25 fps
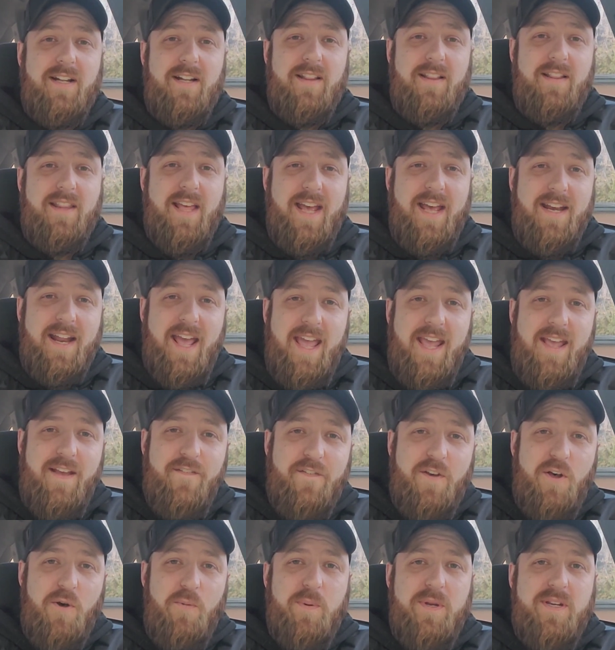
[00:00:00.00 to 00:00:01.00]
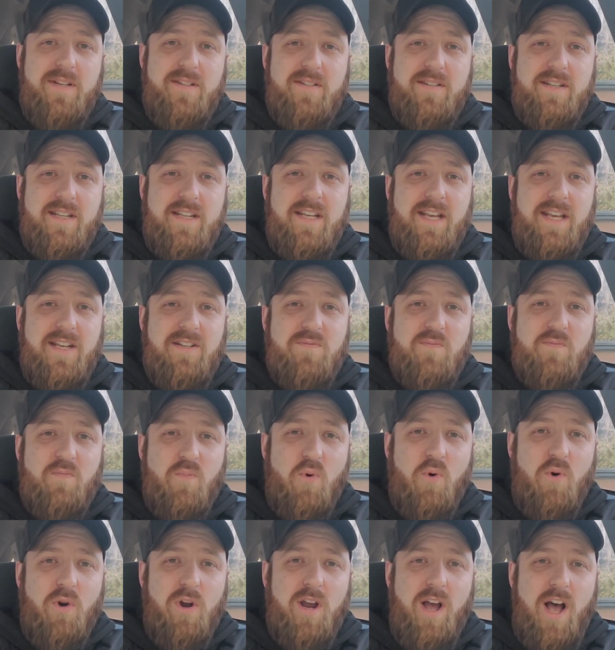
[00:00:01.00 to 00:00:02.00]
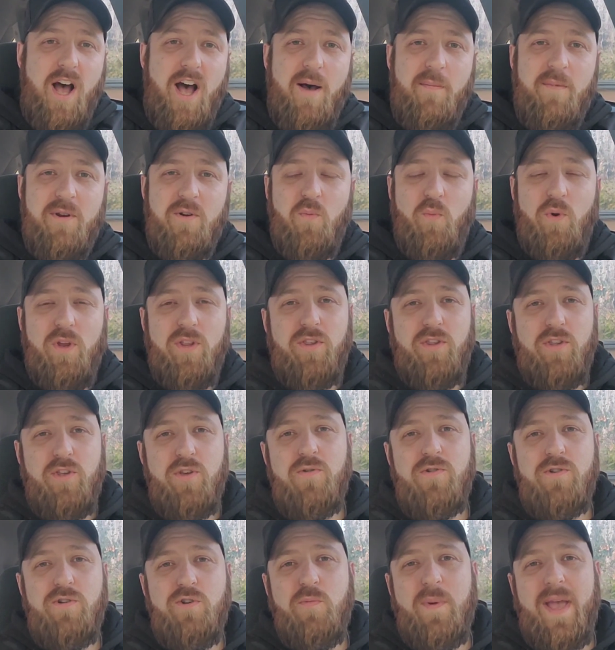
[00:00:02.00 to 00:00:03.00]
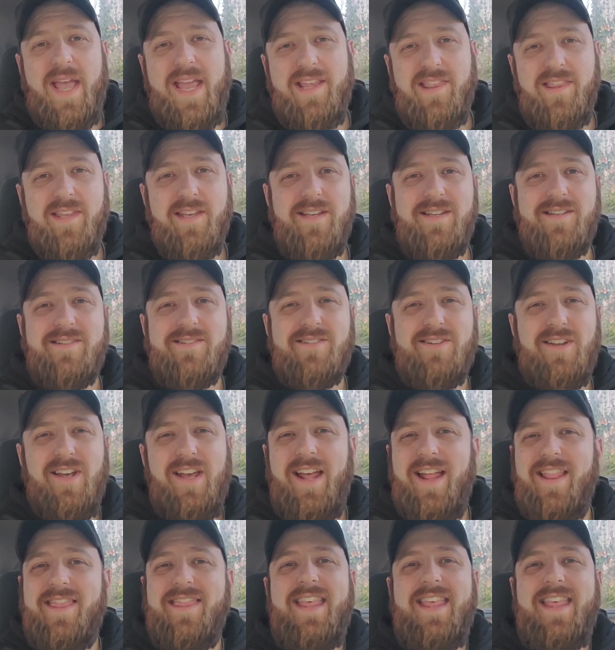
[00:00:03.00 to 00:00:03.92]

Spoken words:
that AFL-PC is more common with YouTube atheists